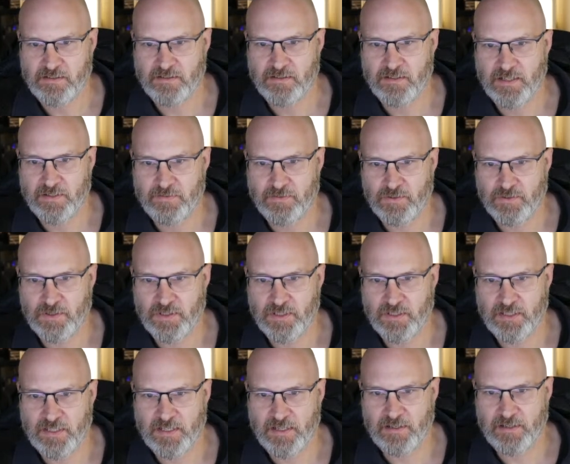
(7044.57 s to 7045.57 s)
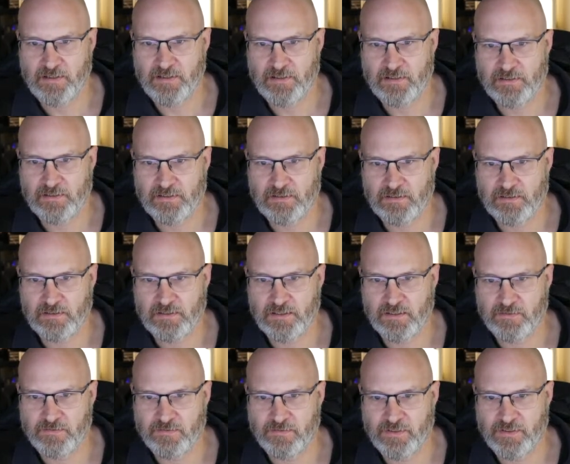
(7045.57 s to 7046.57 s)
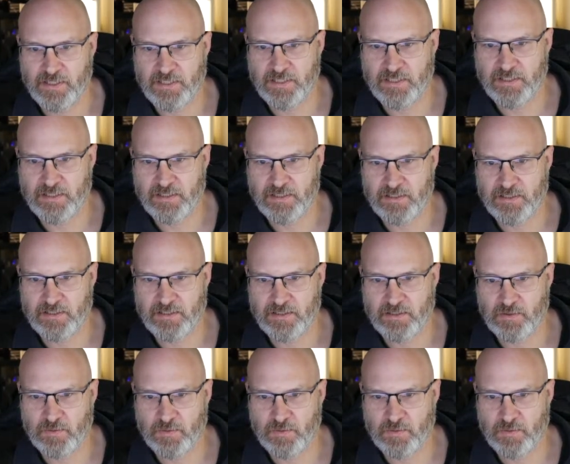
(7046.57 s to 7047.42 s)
have a look at that conveyor.